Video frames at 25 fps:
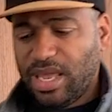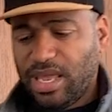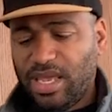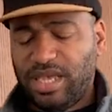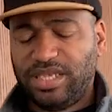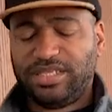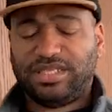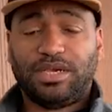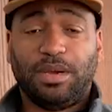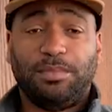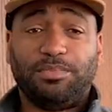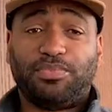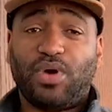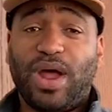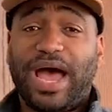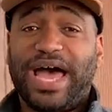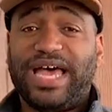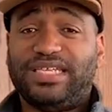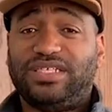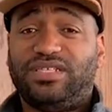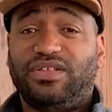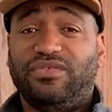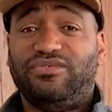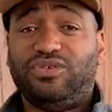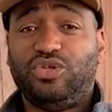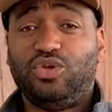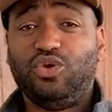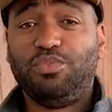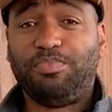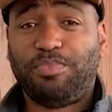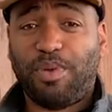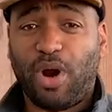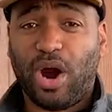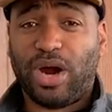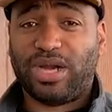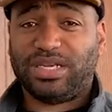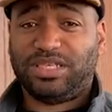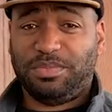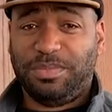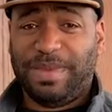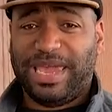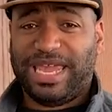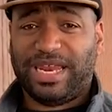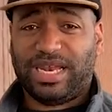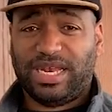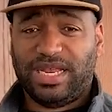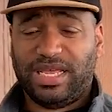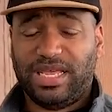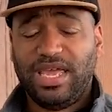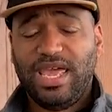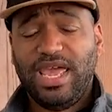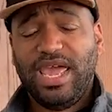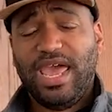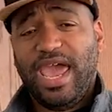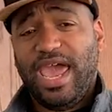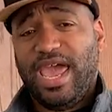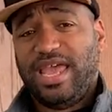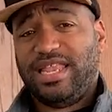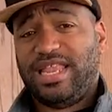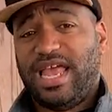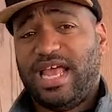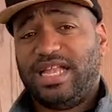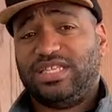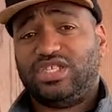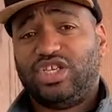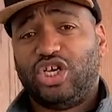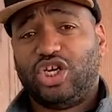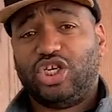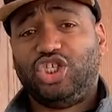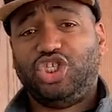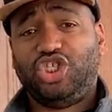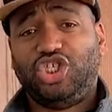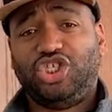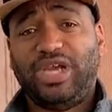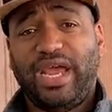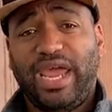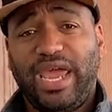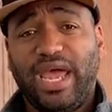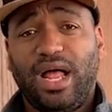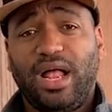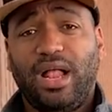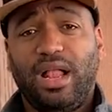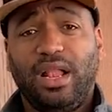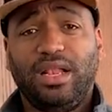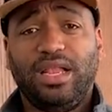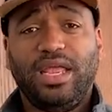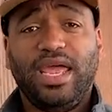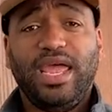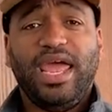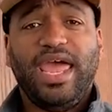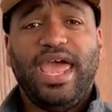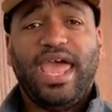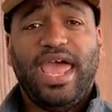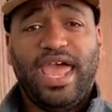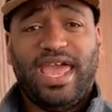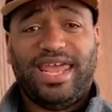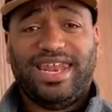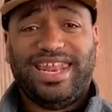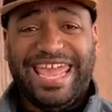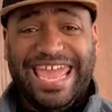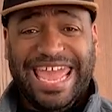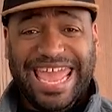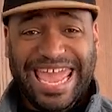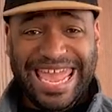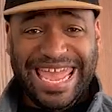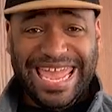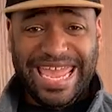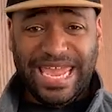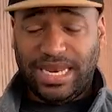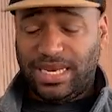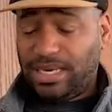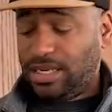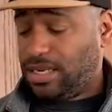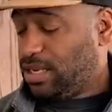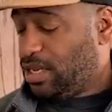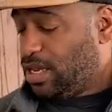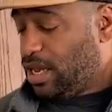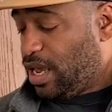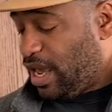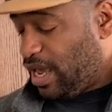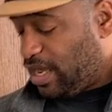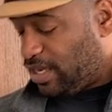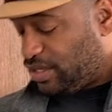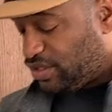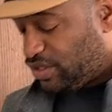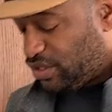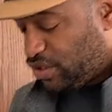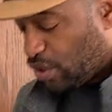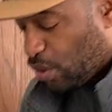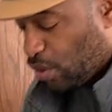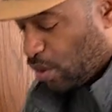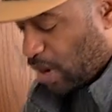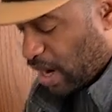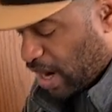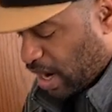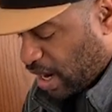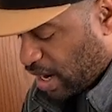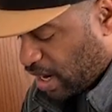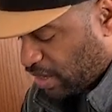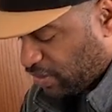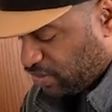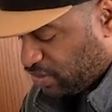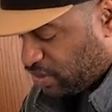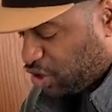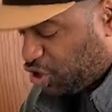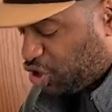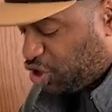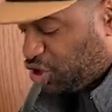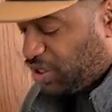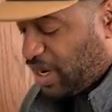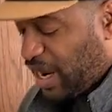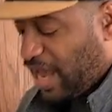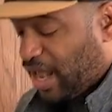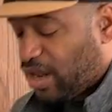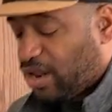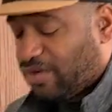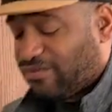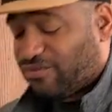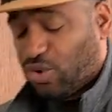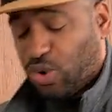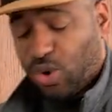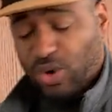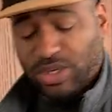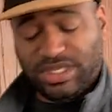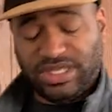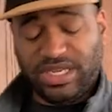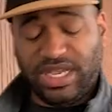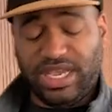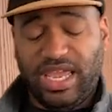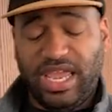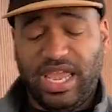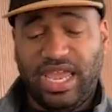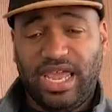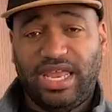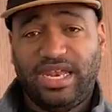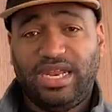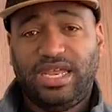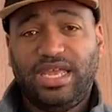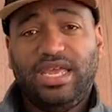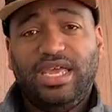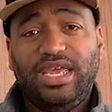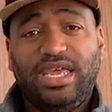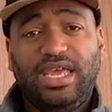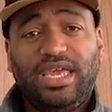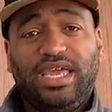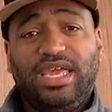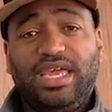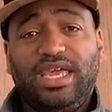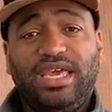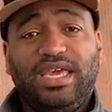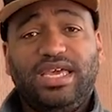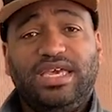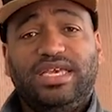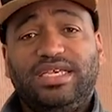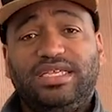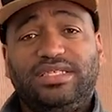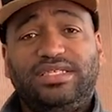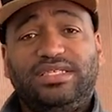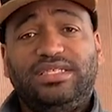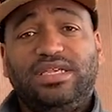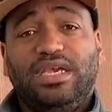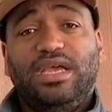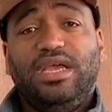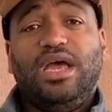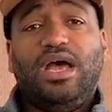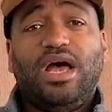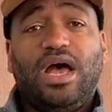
is comprised of two parts mainly, and that's a shell and a head. And so the shell, of course, again, is